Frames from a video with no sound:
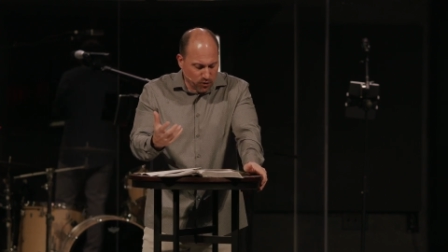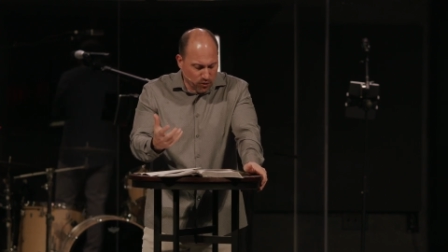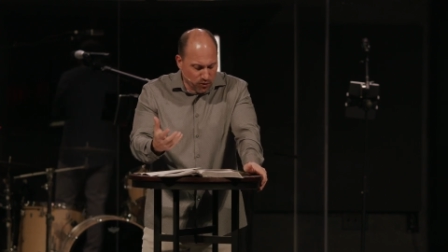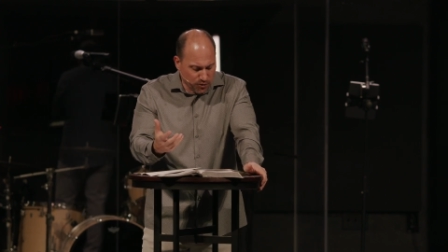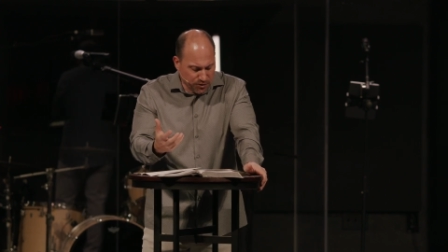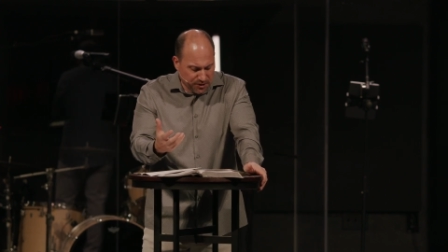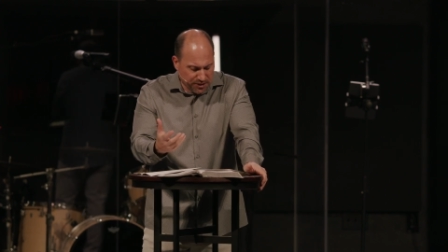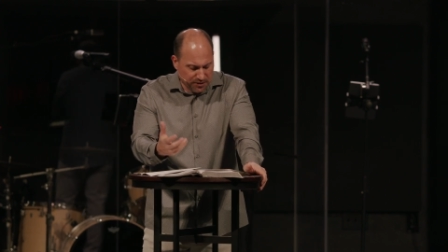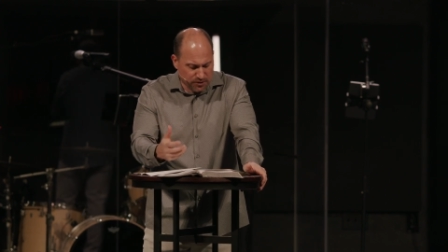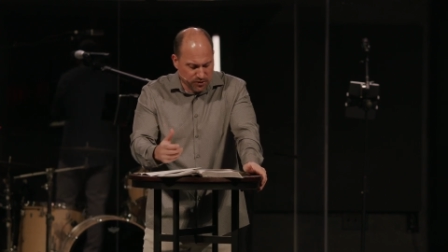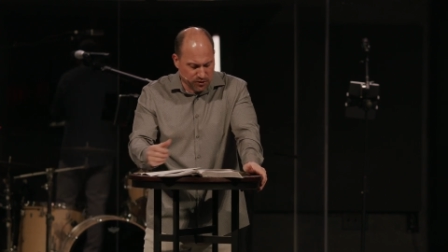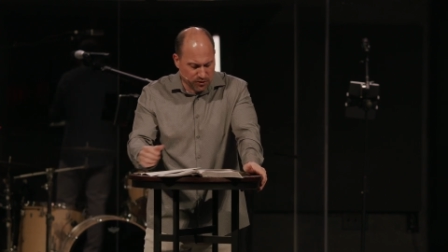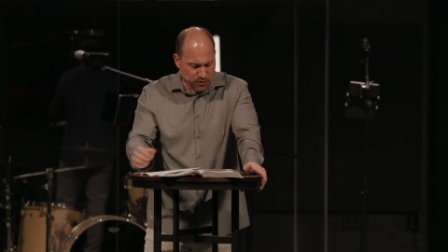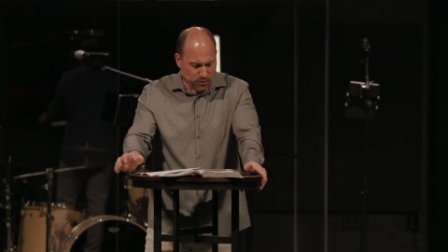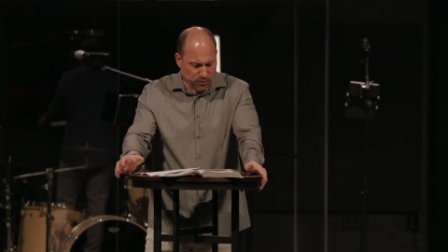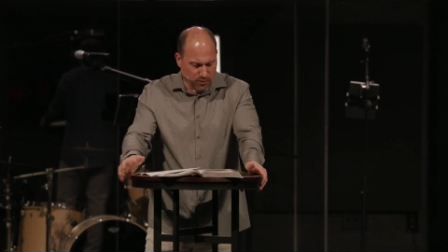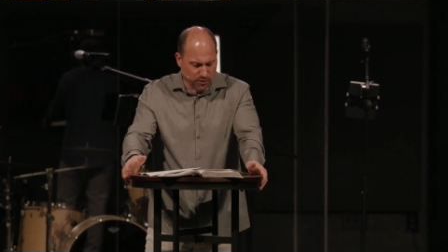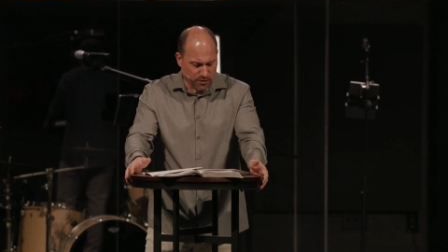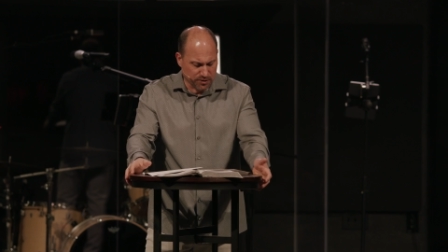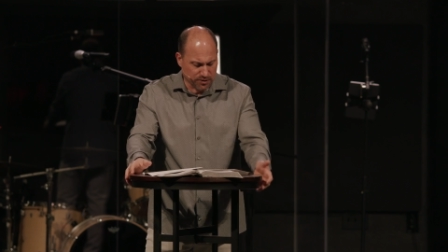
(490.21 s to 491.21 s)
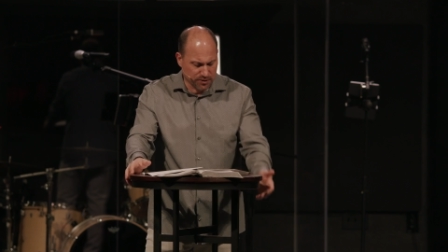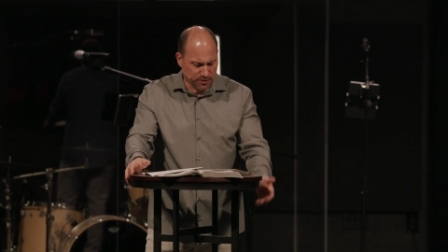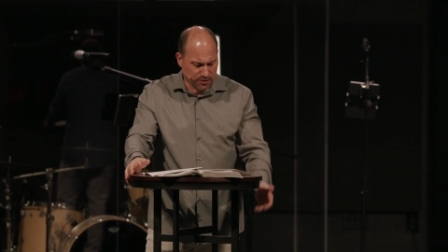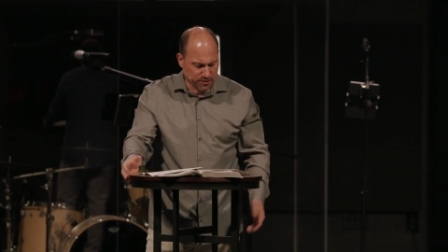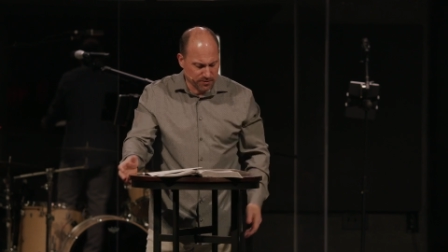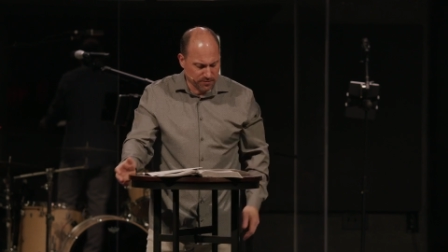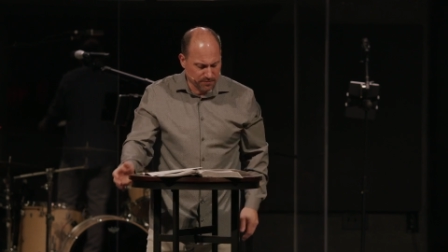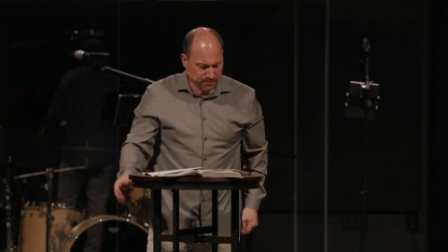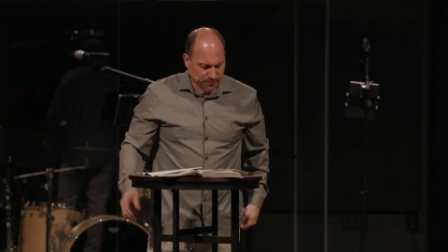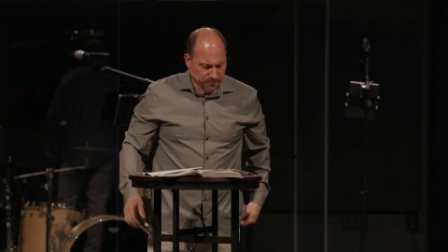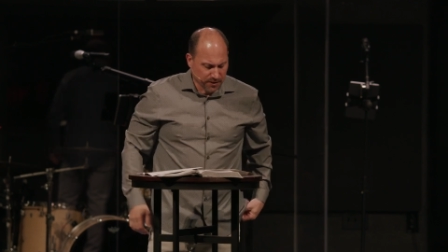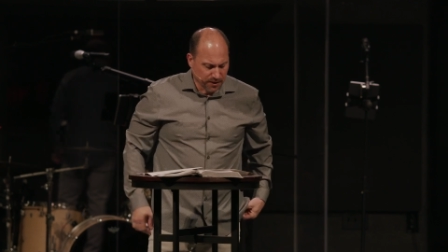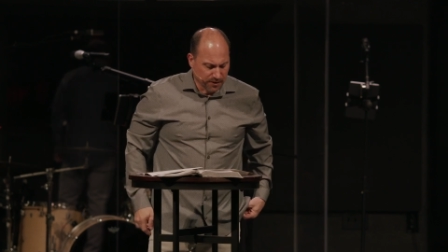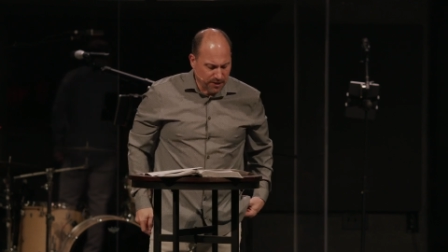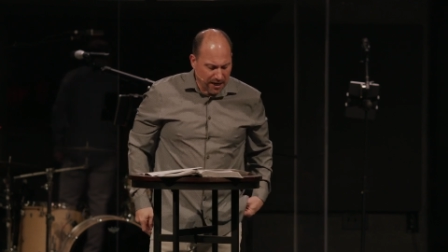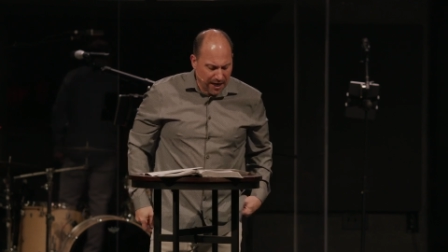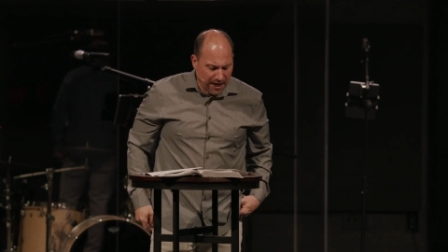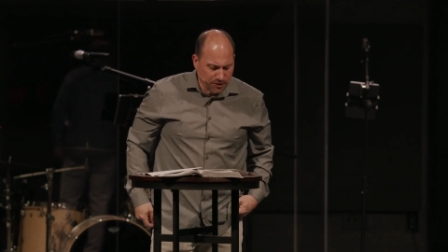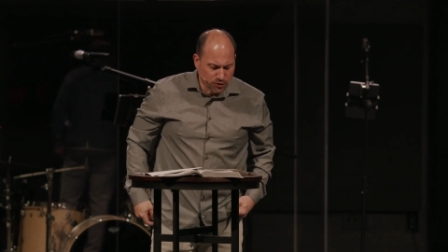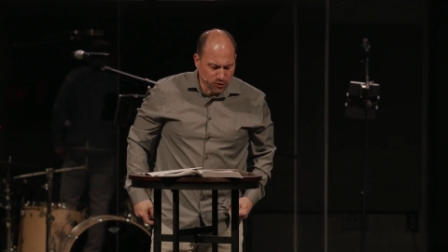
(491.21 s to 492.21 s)
oozing sores.
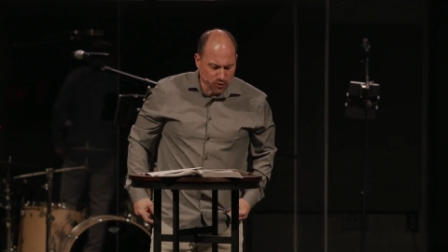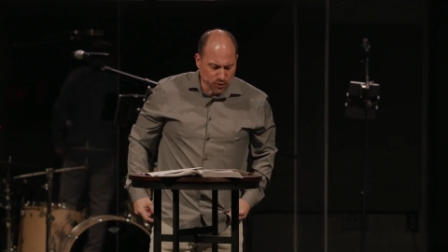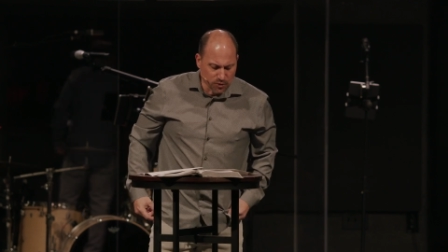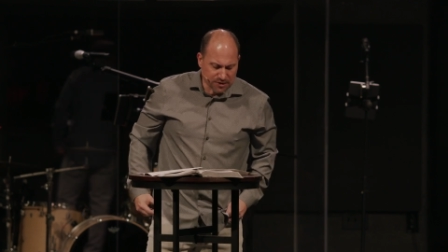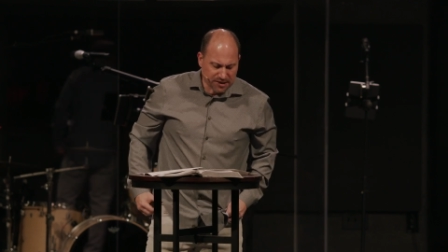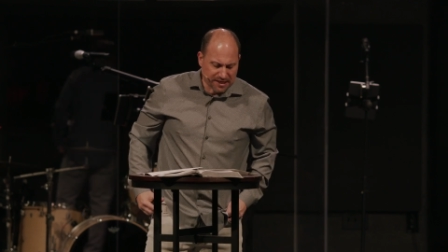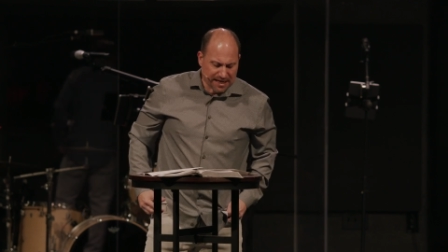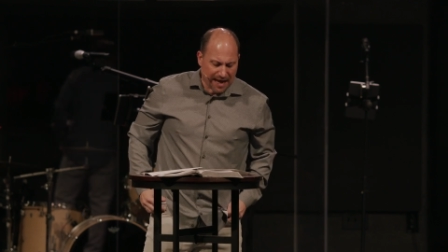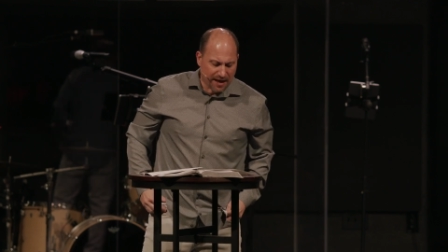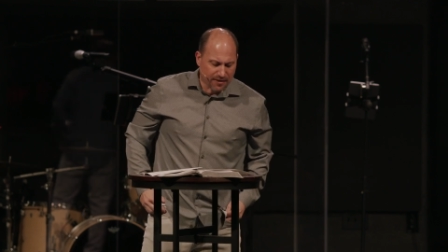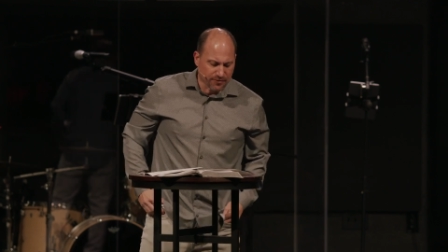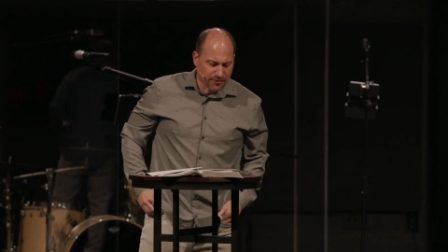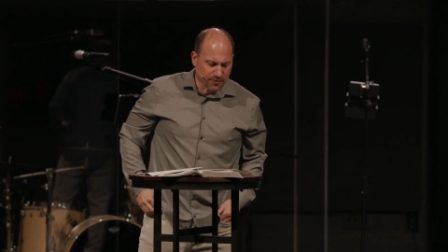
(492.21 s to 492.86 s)
Nodules gather